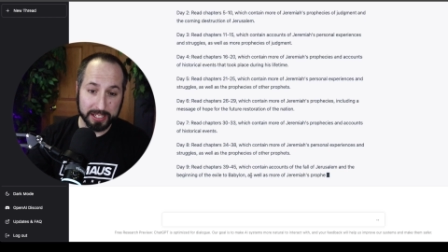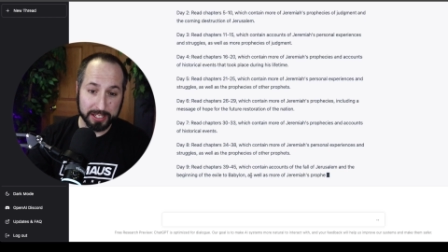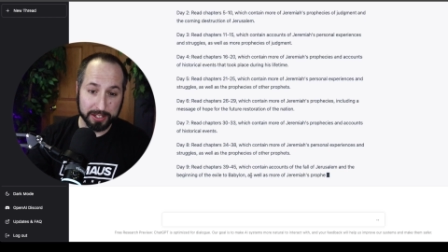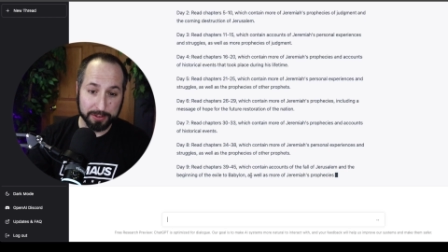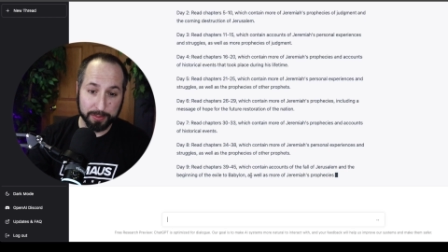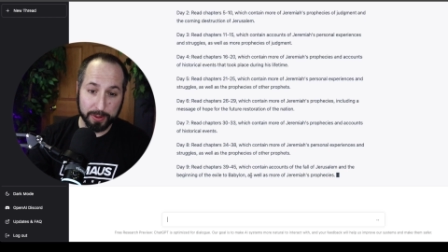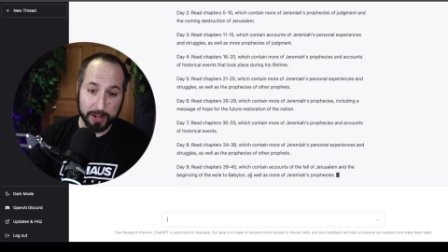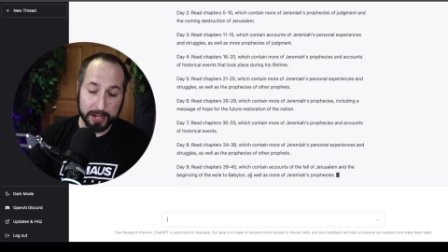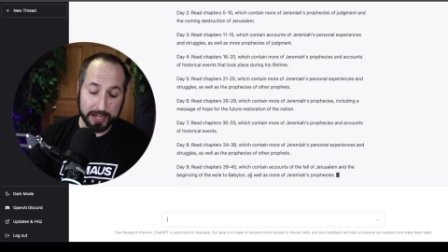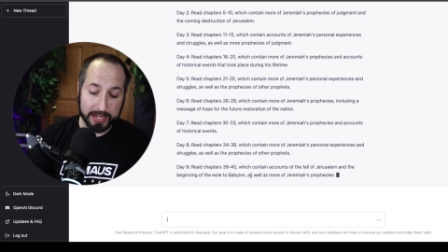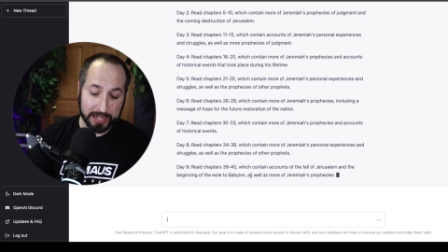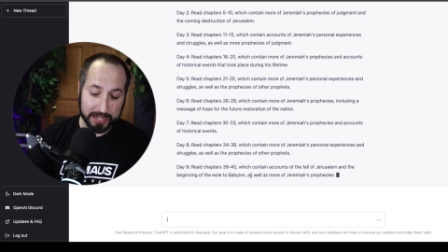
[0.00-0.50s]
it's
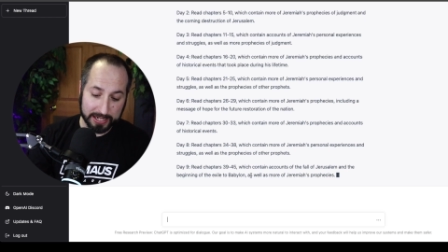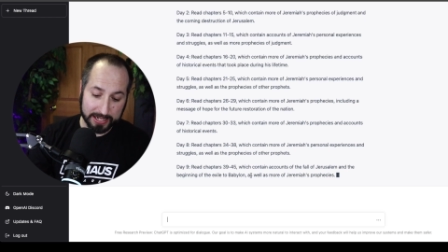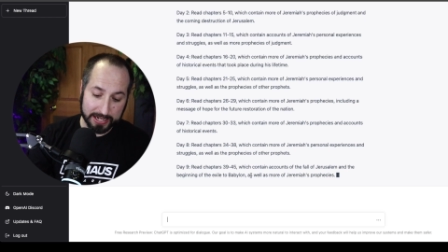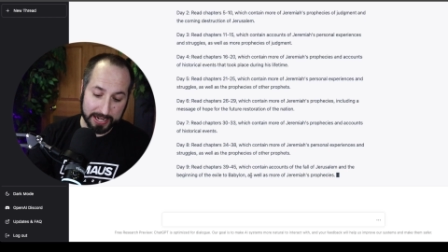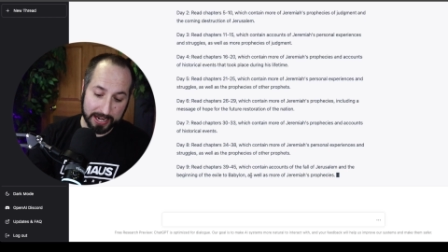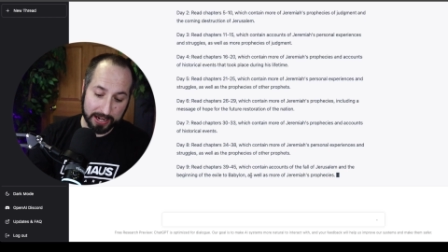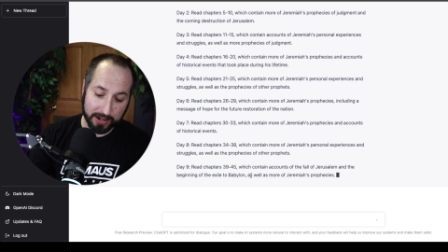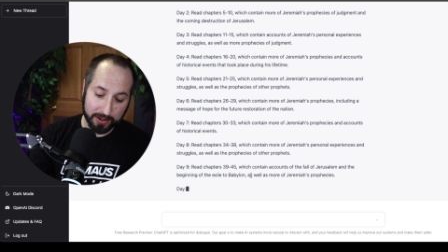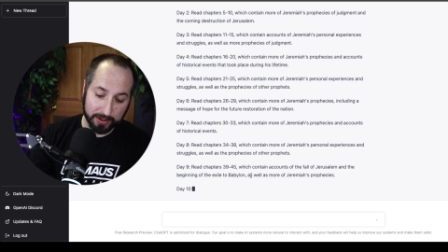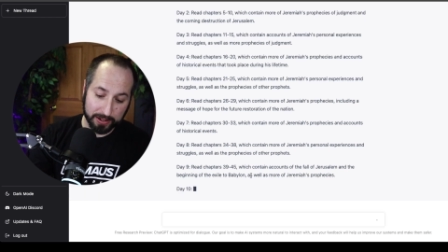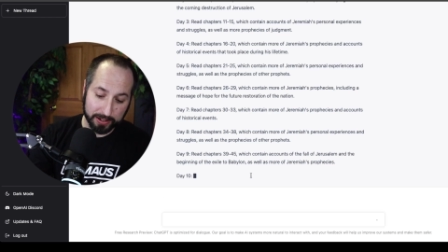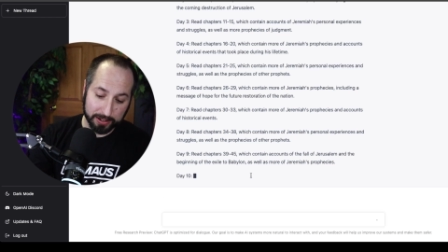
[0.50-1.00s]
breaking it
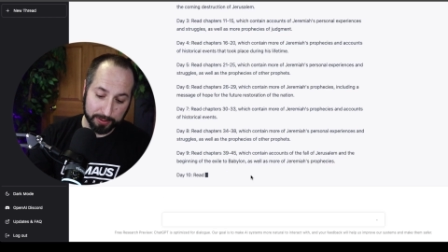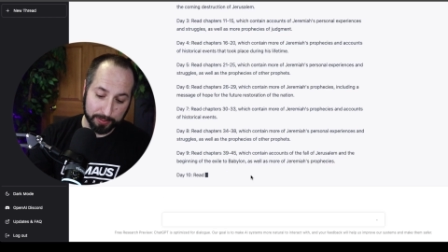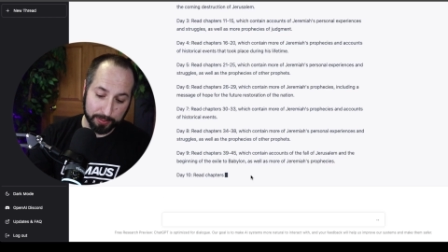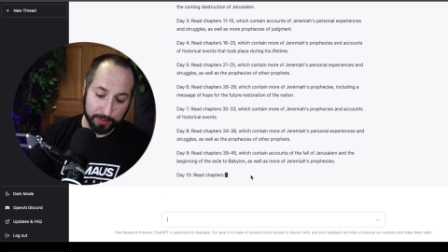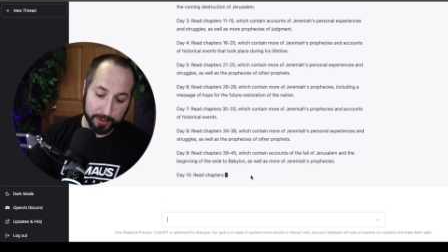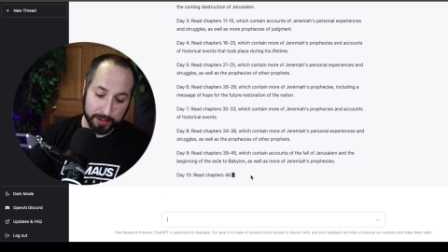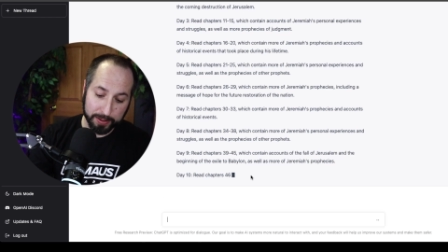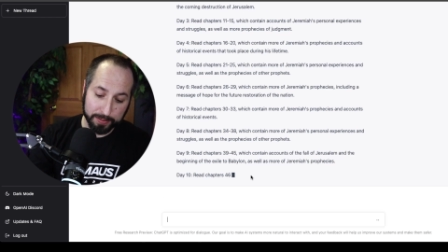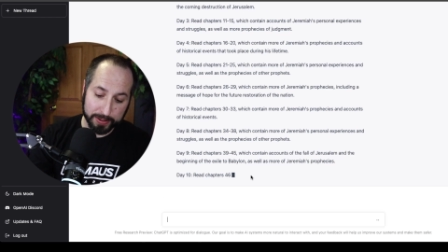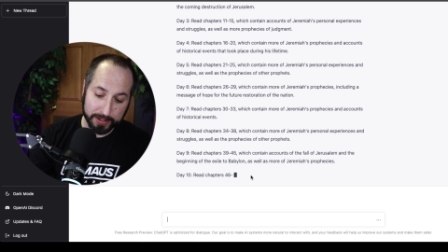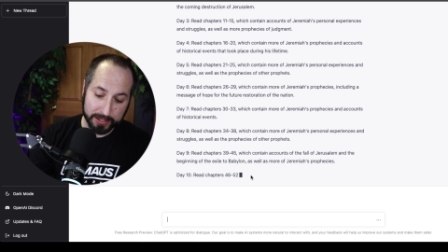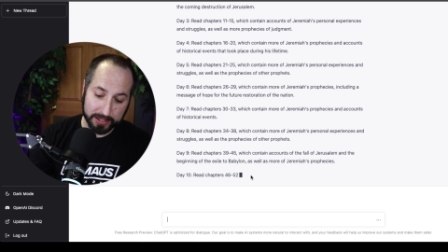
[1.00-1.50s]
down into
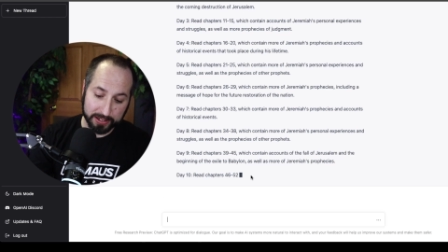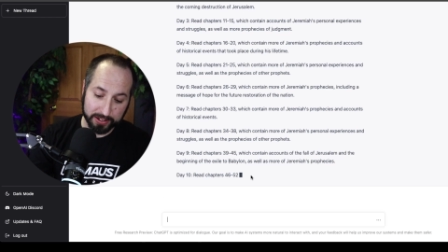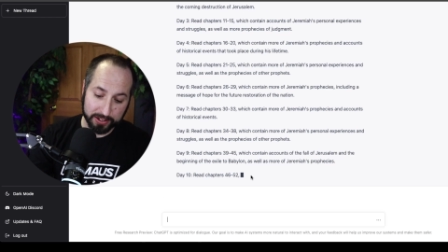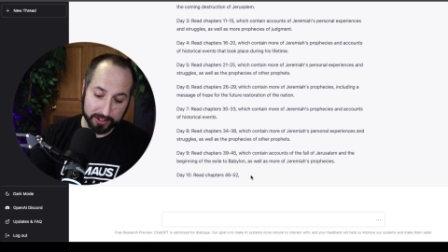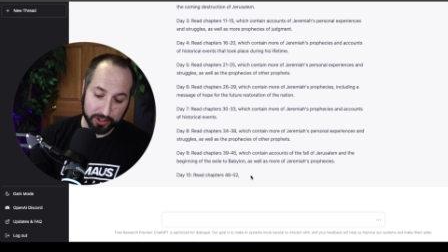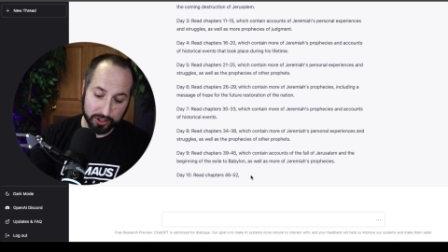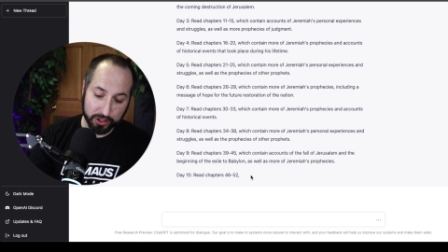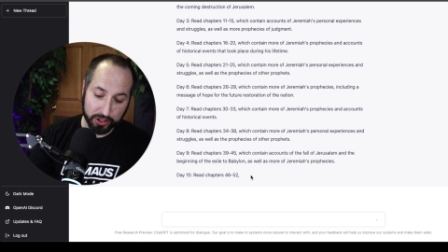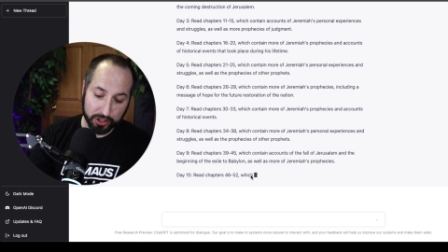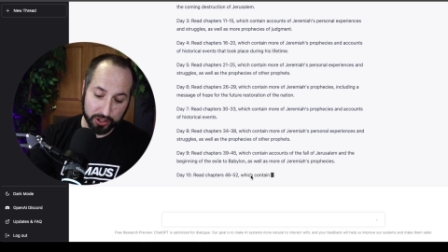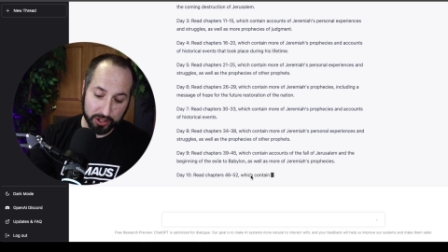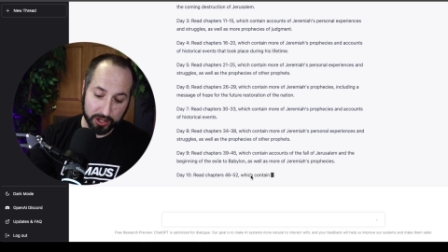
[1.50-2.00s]
pretty big
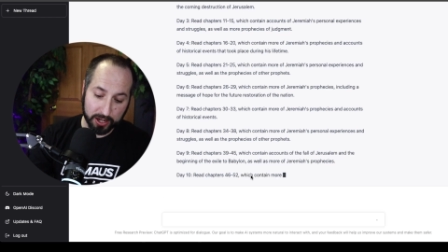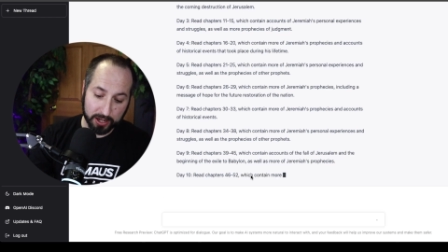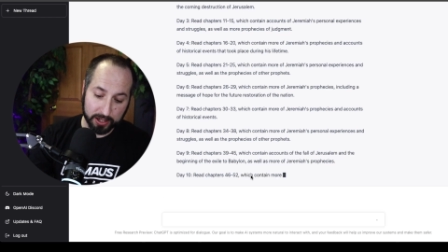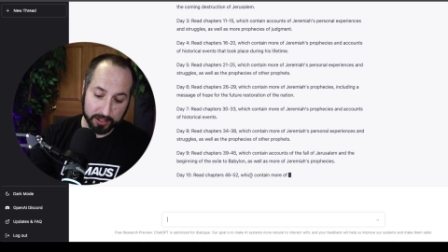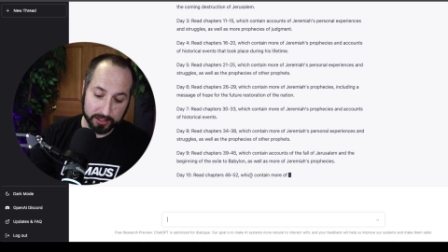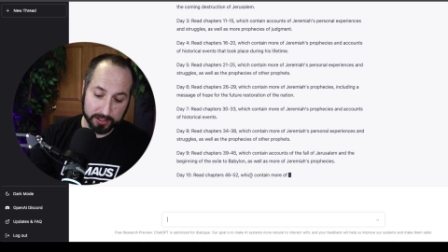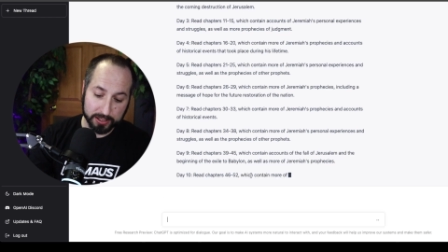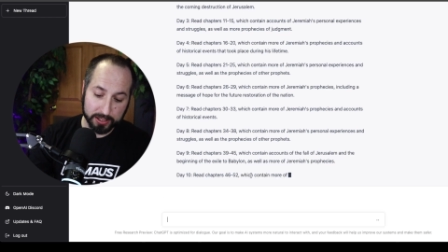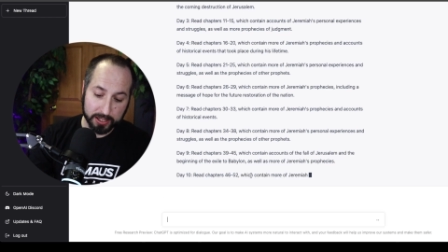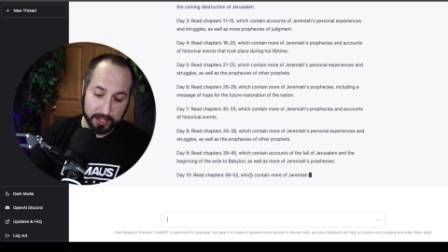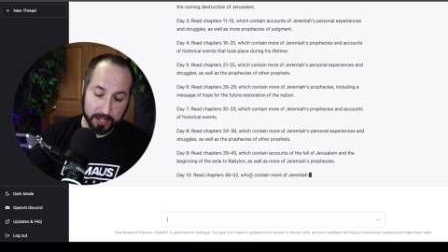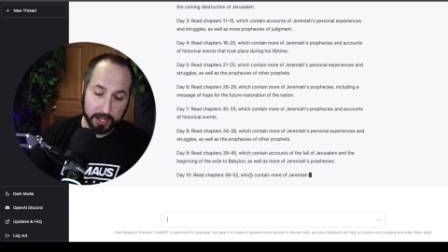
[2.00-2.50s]

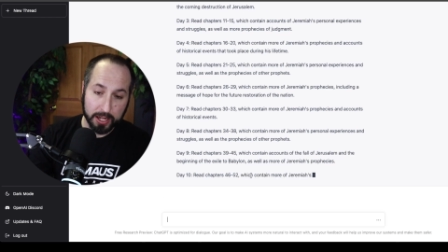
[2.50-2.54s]
chunks.